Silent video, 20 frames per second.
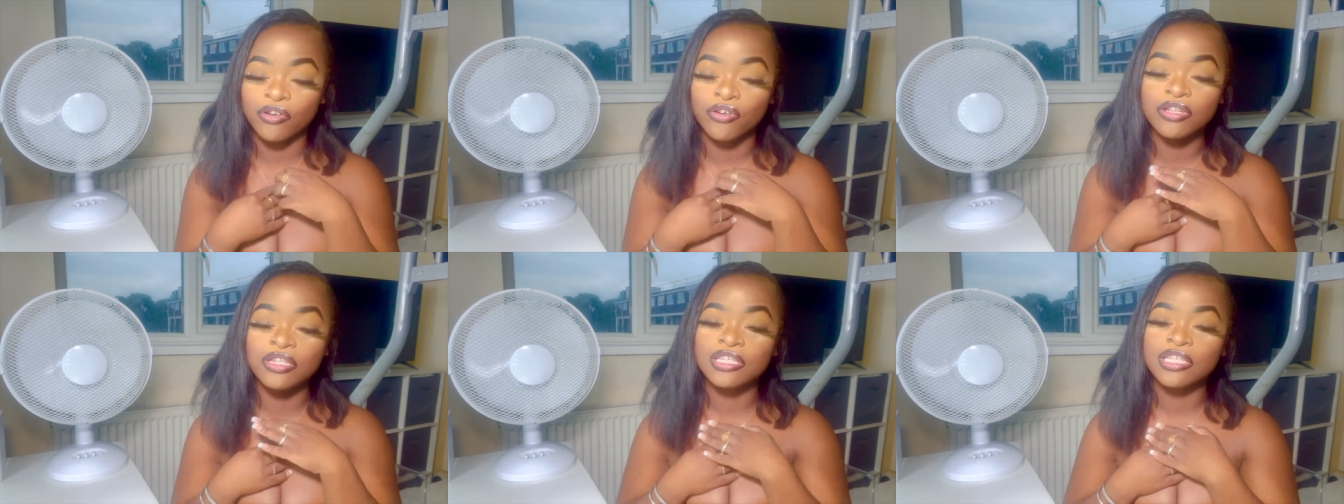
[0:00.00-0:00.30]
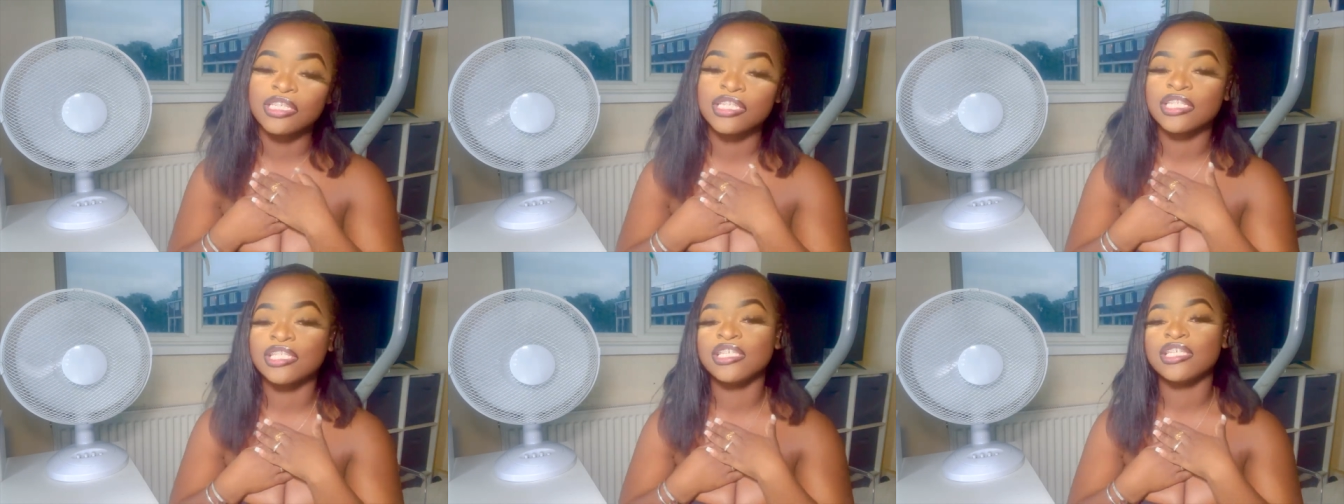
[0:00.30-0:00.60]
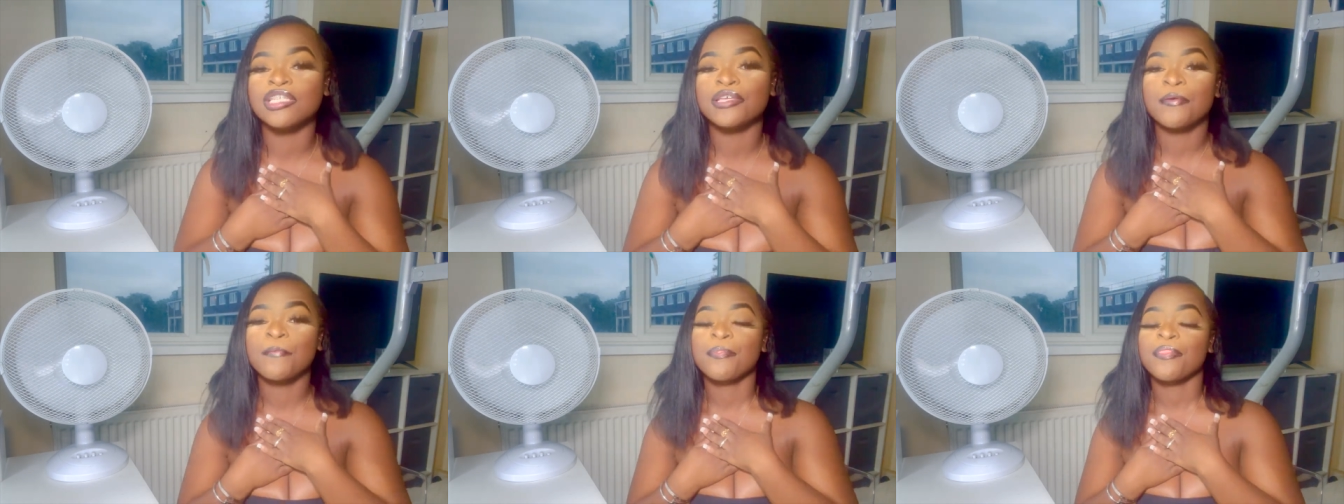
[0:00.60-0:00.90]

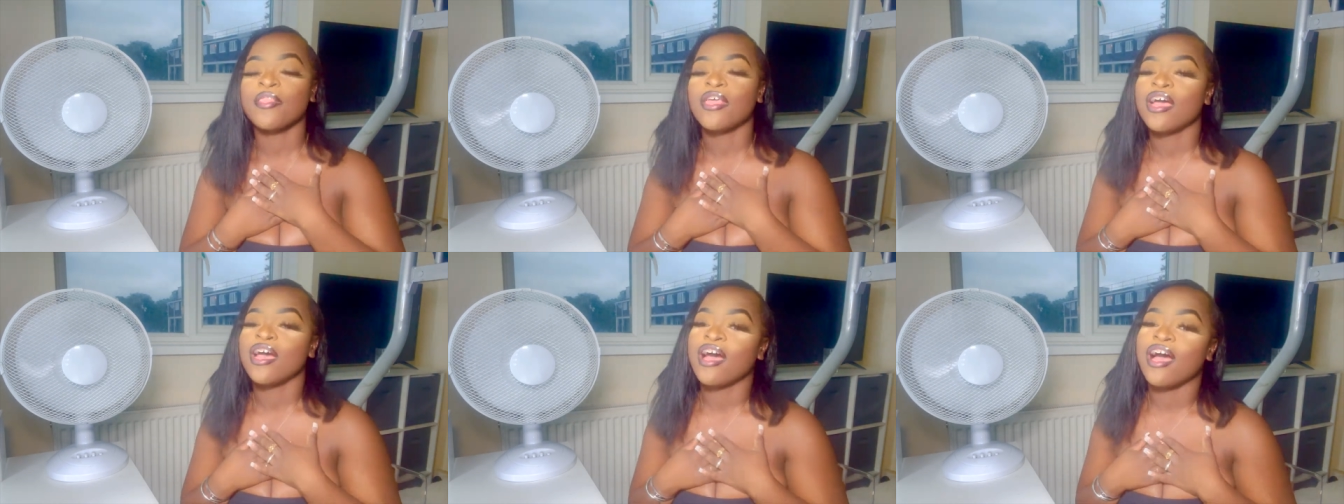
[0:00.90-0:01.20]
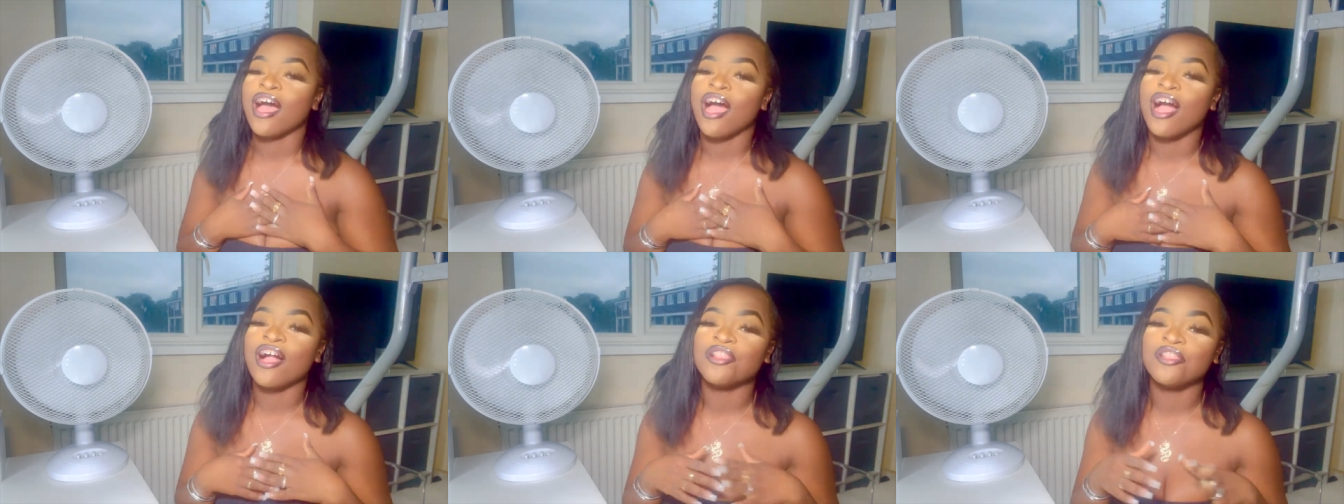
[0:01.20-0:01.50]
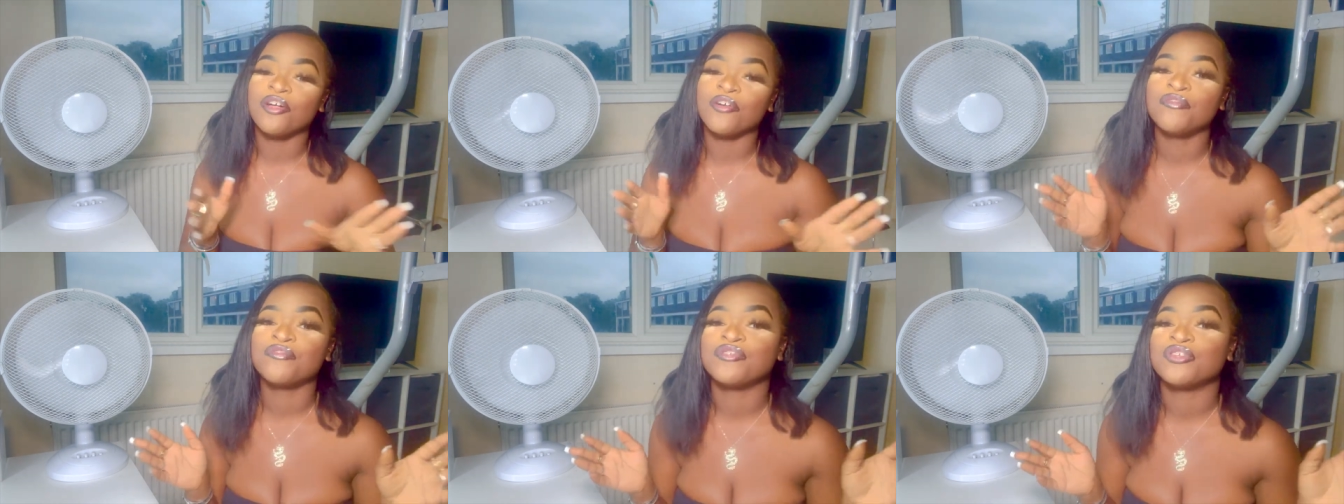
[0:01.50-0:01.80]
Honestly, I
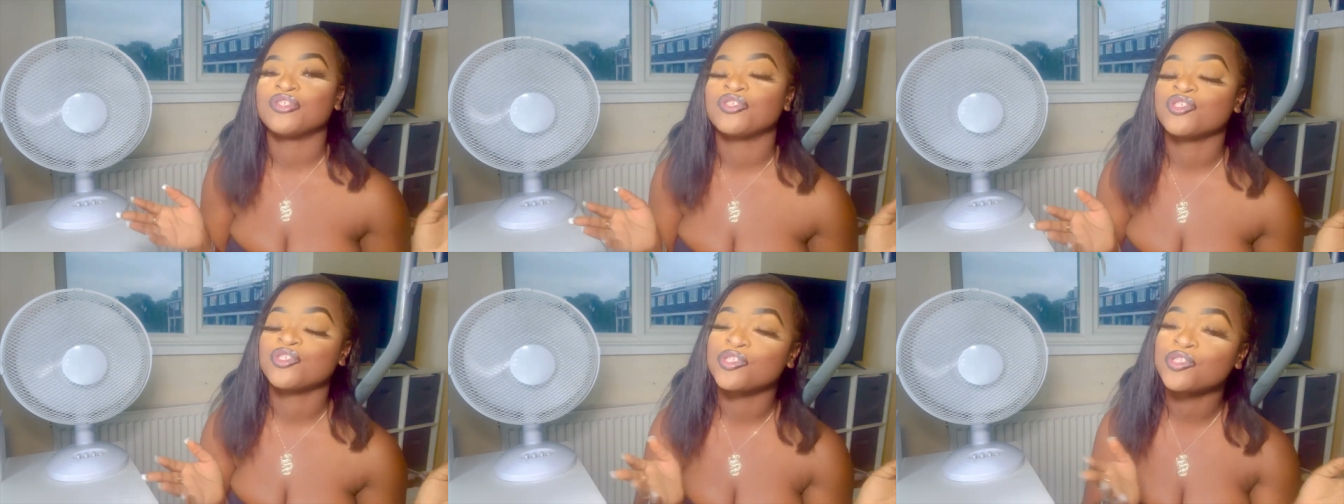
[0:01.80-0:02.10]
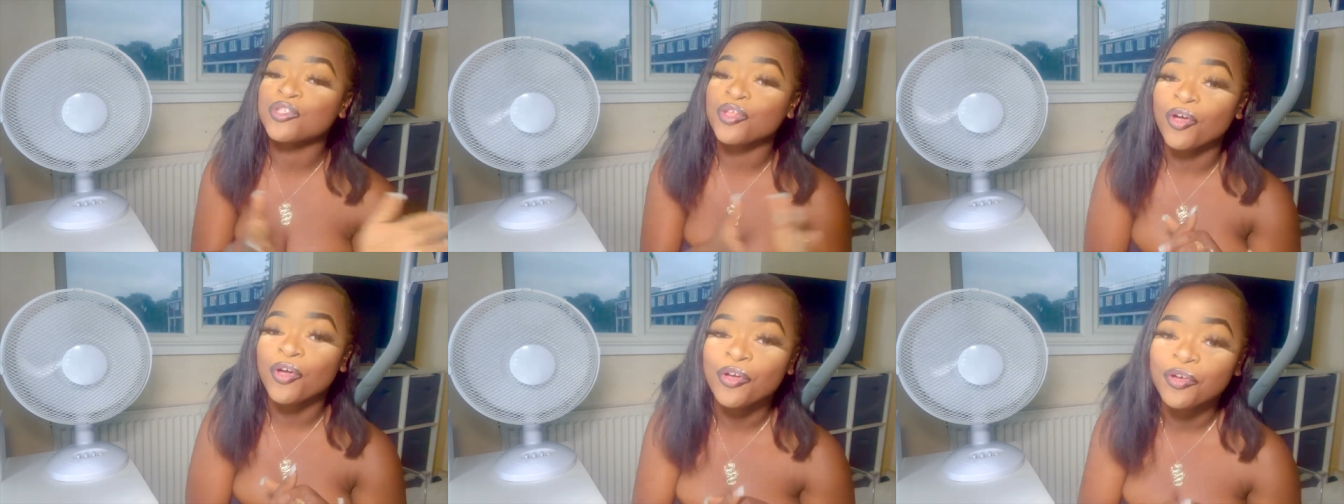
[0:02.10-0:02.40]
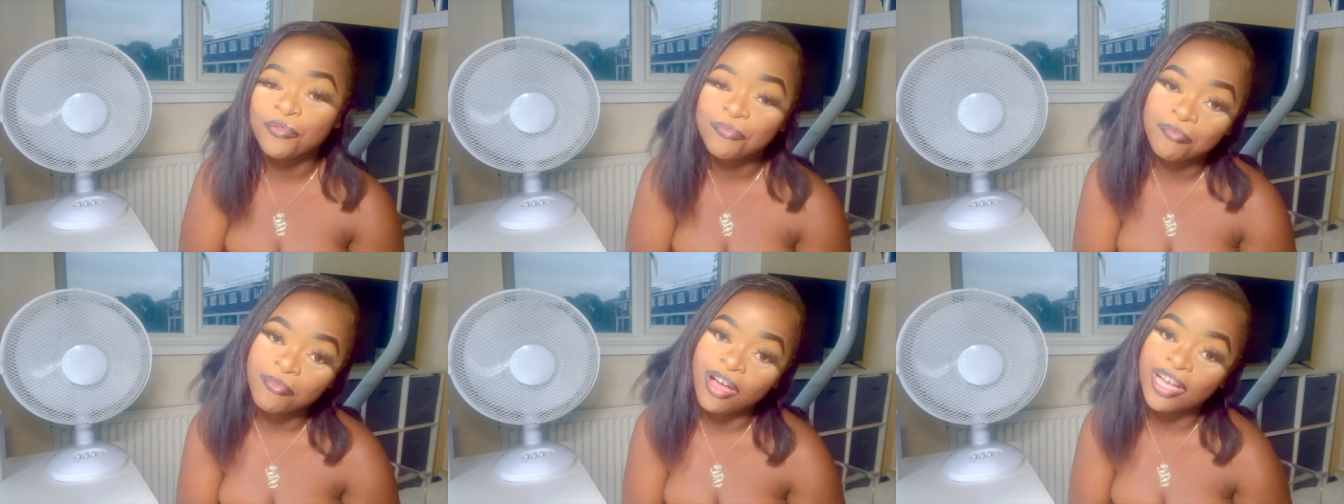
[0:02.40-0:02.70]
loved it
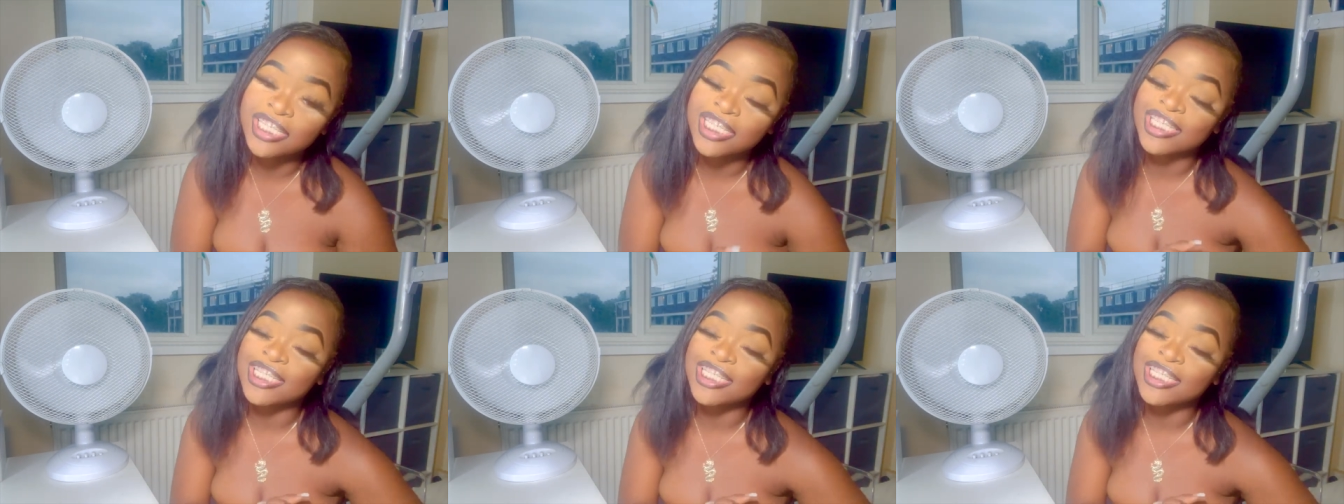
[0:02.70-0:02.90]
so much.